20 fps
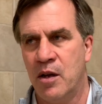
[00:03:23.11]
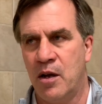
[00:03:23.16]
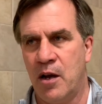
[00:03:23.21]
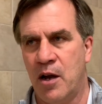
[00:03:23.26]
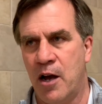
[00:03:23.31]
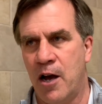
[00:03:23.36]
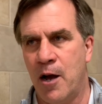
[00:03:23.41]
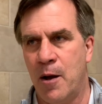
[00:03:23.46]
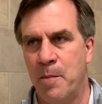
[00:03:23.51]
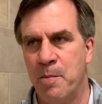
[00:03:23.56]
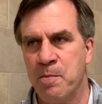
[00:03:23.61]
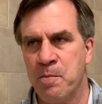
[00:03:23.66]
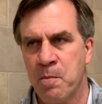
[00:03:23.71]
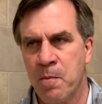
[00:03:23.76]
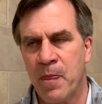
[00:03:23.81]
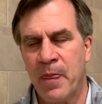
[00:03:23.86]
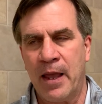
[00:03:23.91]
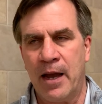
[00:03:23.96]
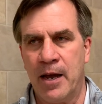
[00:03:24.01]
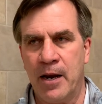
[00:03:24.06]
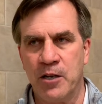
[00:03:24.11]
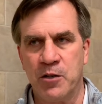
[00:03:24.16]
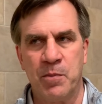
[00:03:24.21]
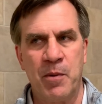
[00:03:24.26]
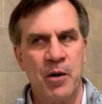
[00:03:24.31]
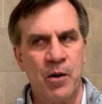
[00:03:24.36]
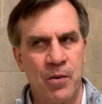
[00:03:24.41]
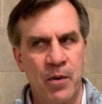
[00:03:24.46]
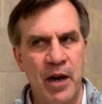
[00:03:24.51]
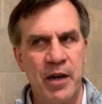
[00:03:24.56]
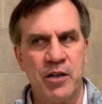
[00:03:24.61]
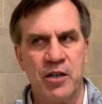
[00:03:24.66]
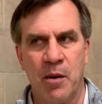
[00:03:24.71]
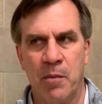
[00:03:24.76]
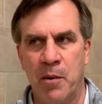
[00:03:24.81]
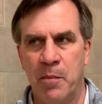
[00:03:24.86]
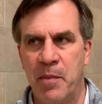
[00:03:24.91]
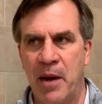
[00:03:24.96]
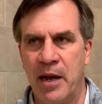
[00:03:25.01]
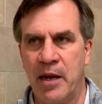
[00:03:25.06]
And it's been great
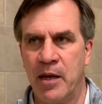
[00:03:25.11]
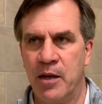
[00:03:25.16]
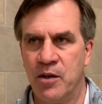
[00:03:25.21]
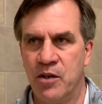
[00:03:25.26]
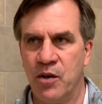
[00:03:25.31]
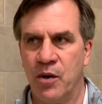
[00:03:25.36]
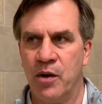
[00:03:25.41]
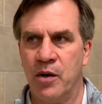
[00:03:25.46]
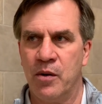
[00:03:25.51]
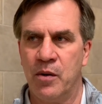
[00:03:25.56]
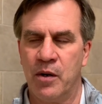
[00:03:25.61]
jumping back into it.